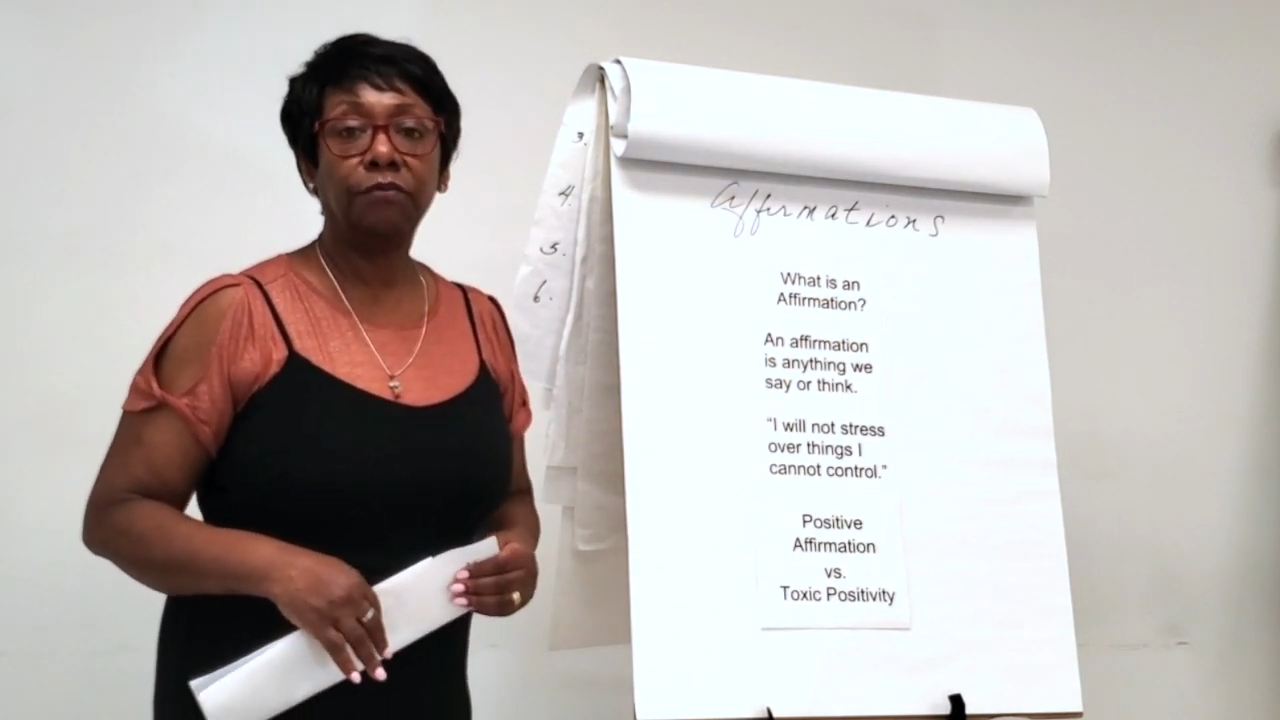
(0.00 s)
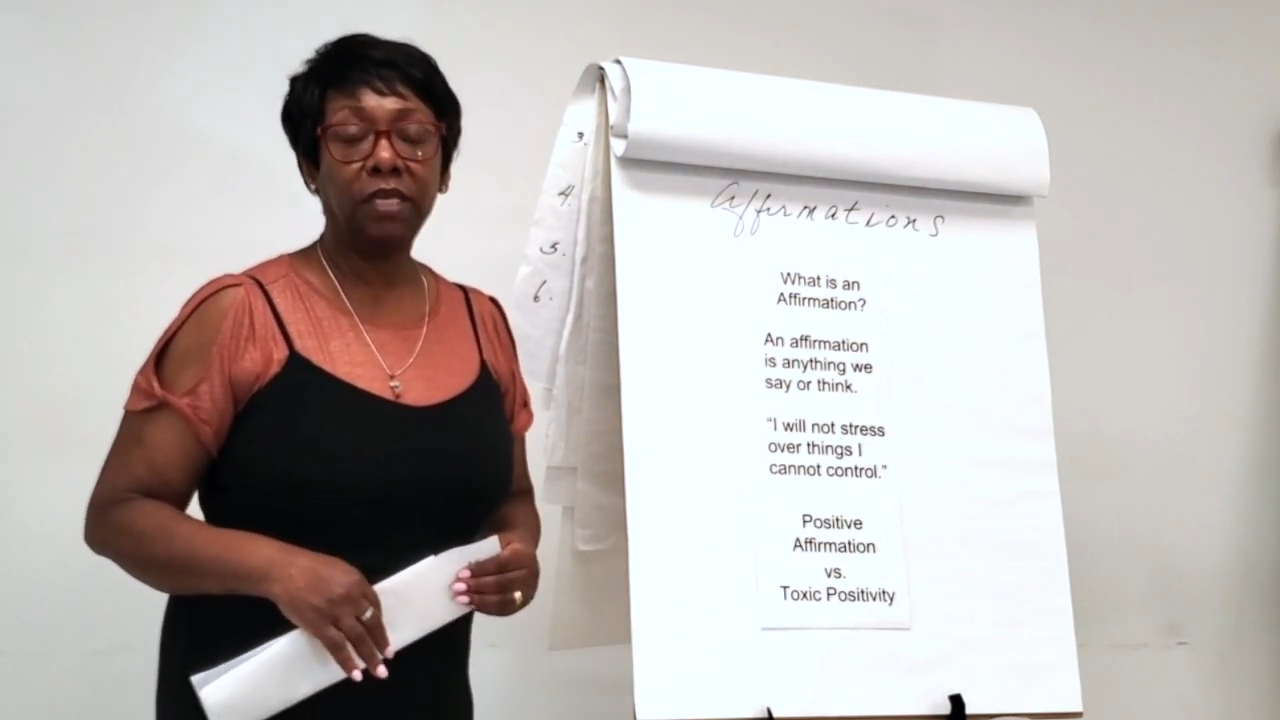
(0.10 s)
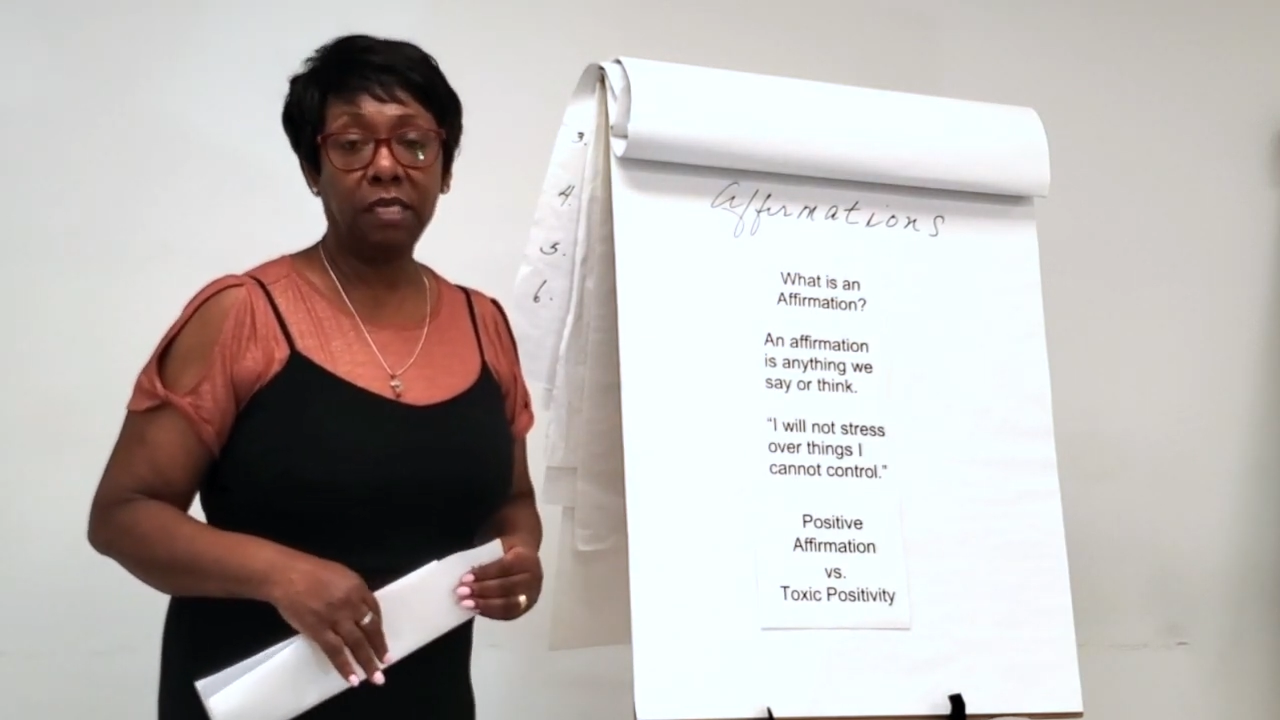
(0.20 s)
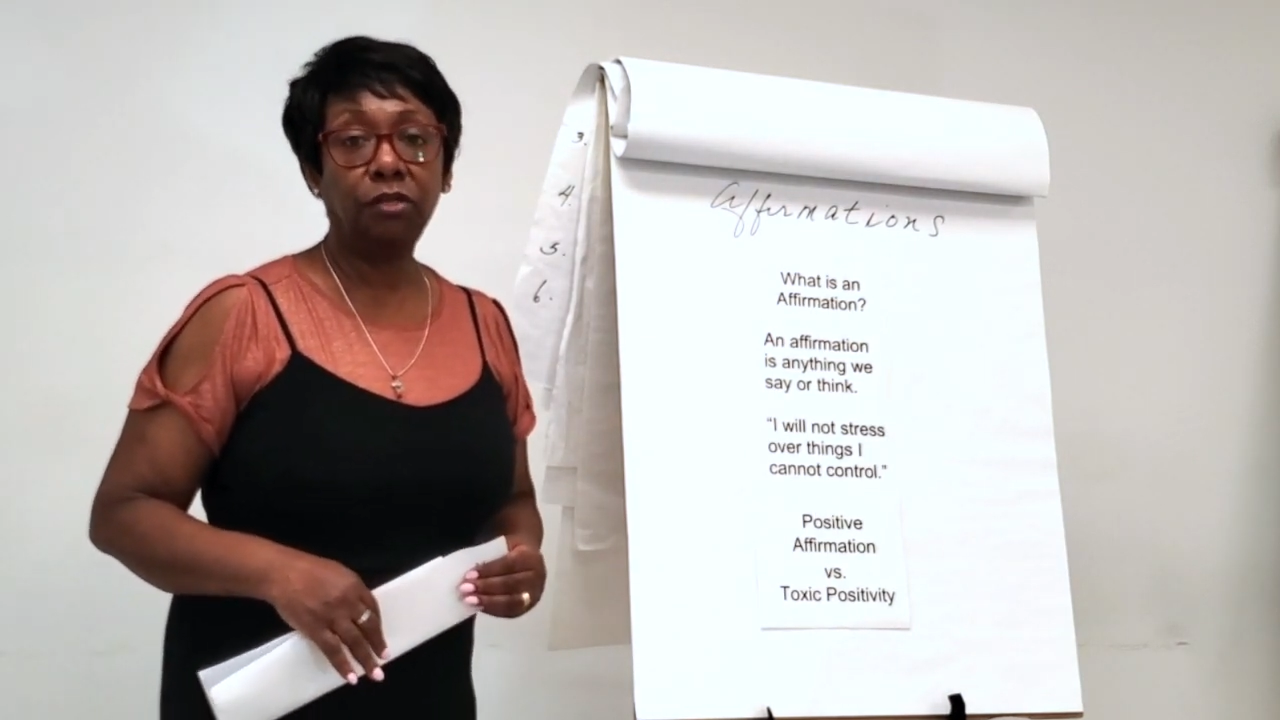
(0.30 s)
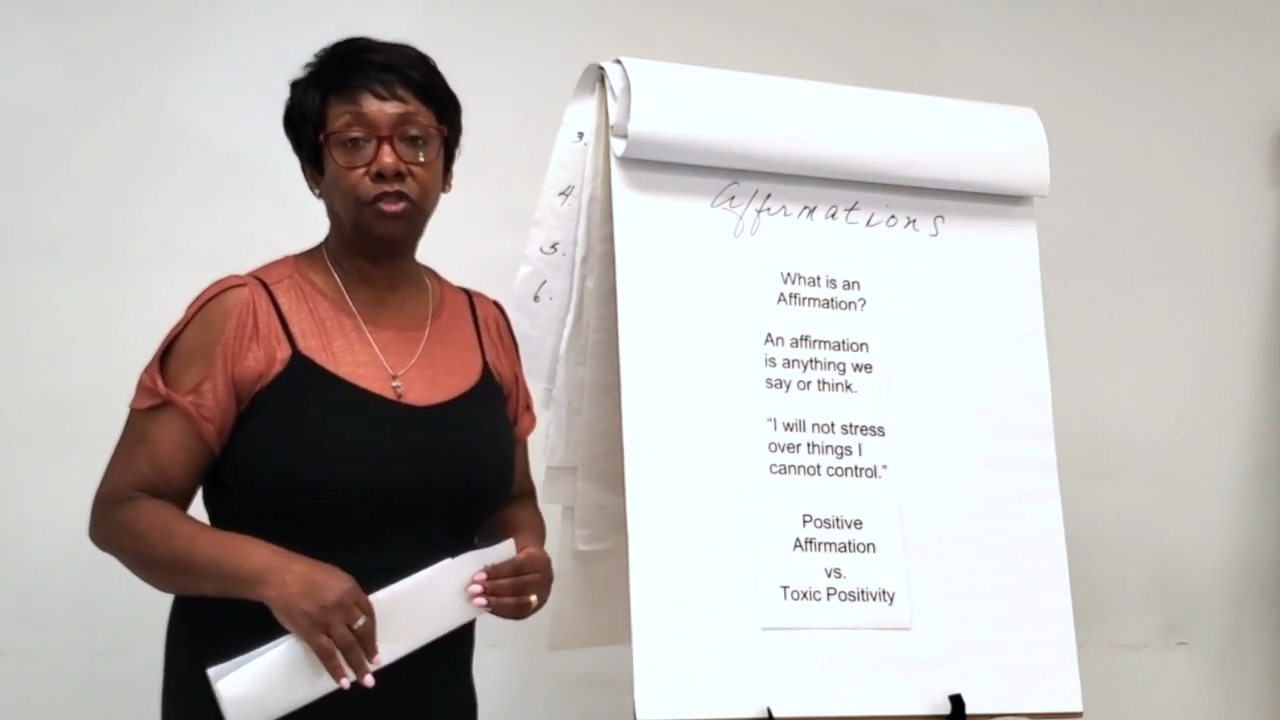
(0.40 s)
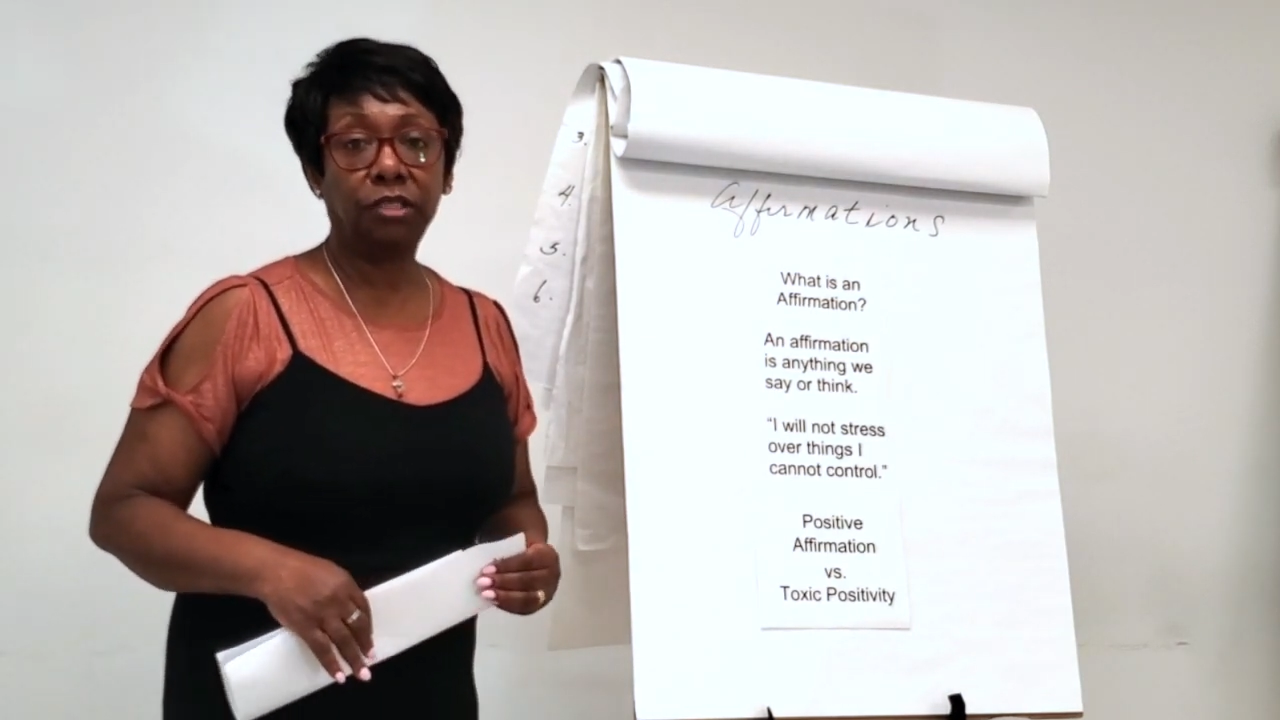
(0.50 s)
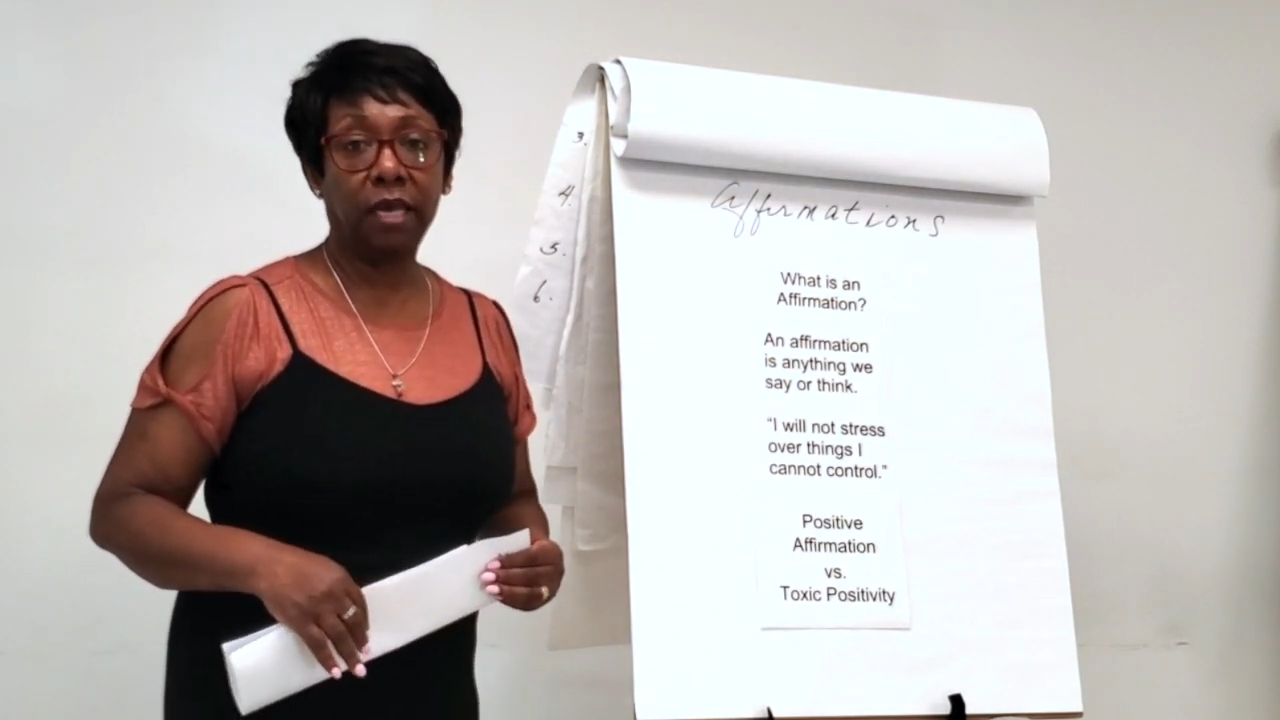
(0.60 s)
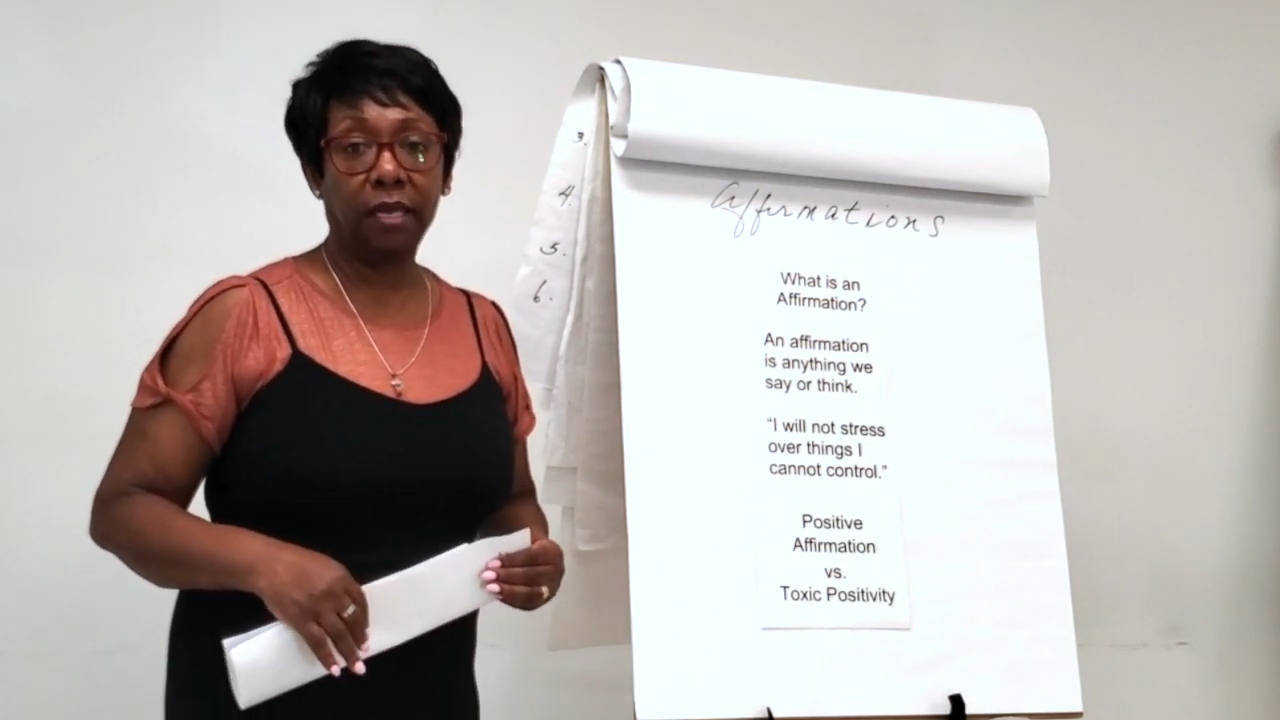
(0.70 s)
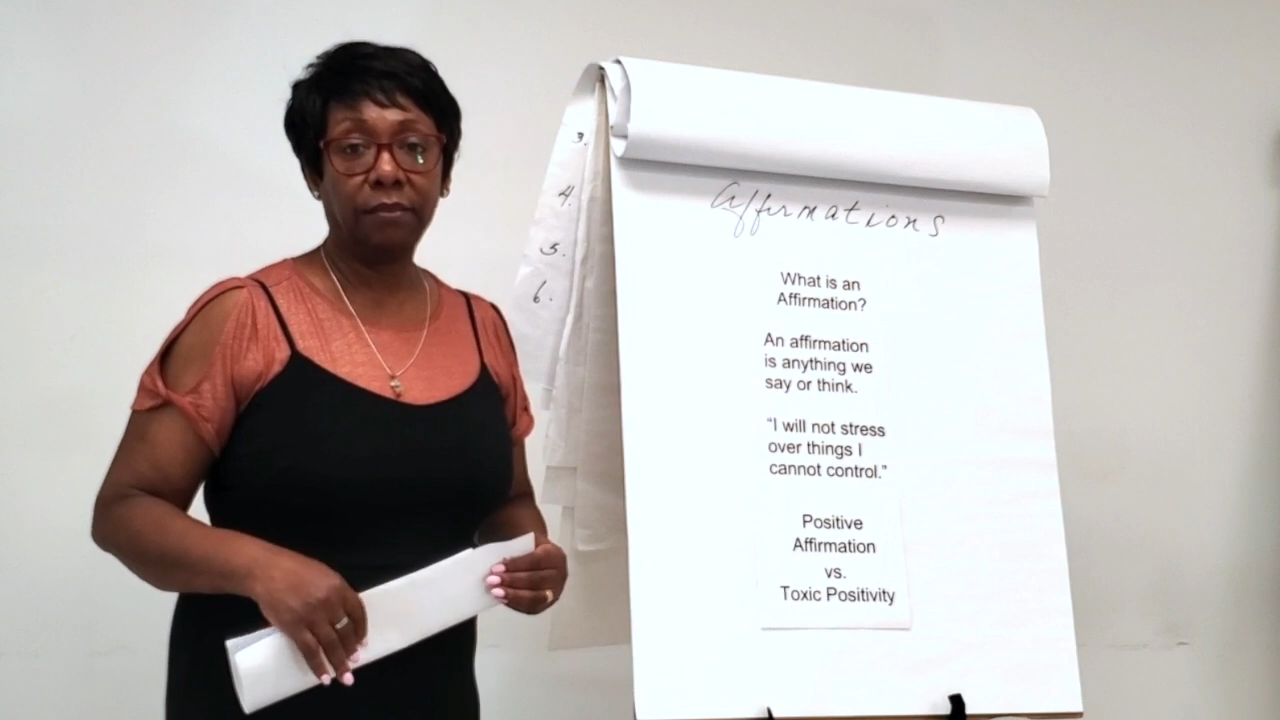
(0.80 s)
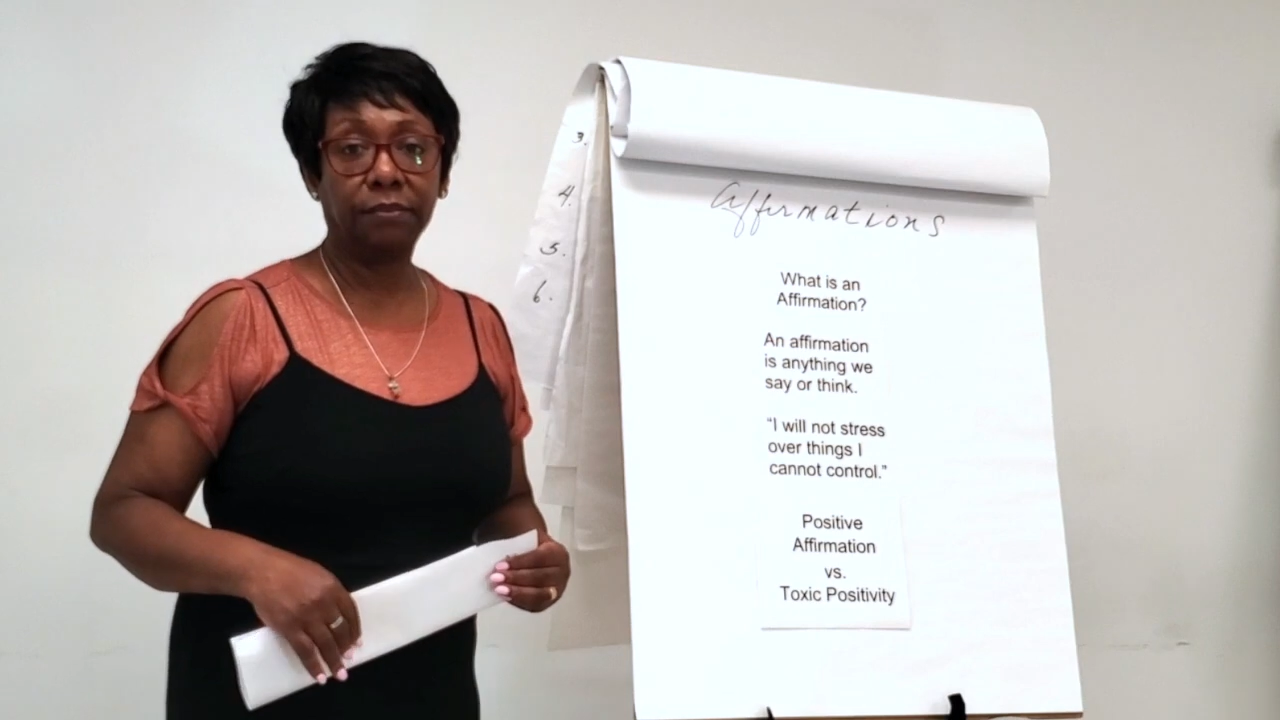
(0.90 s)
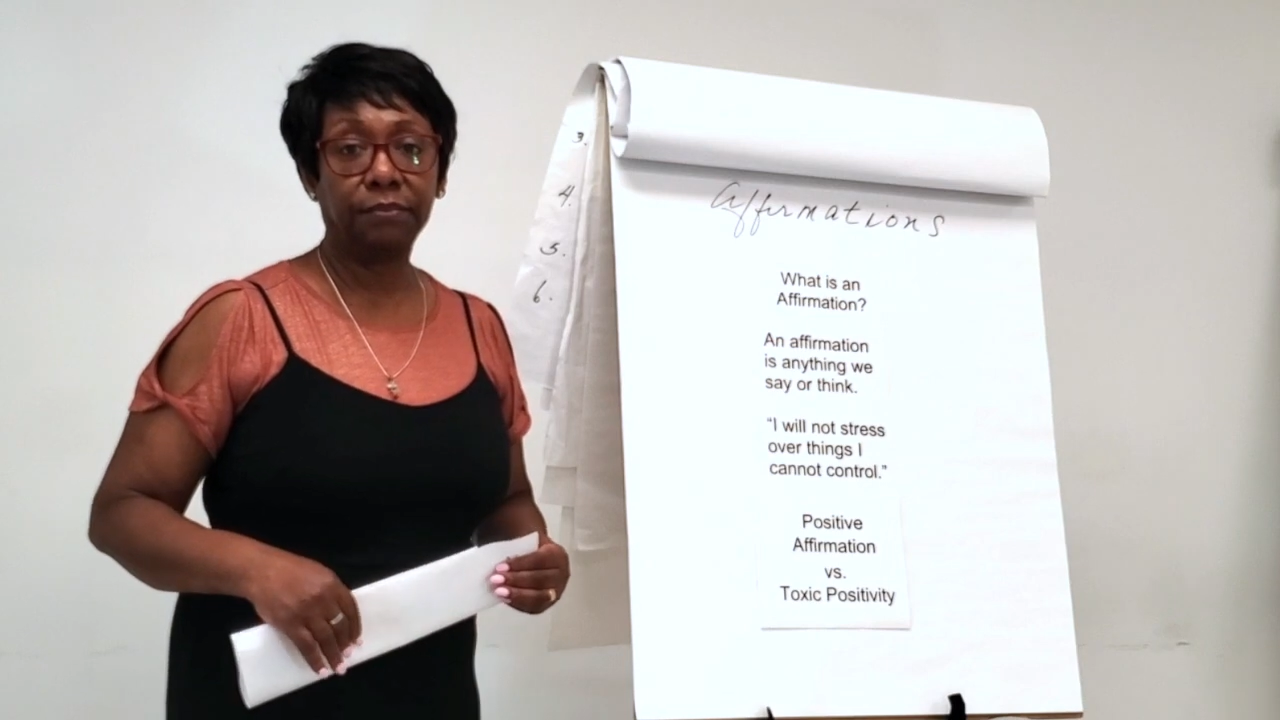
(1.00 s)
each day.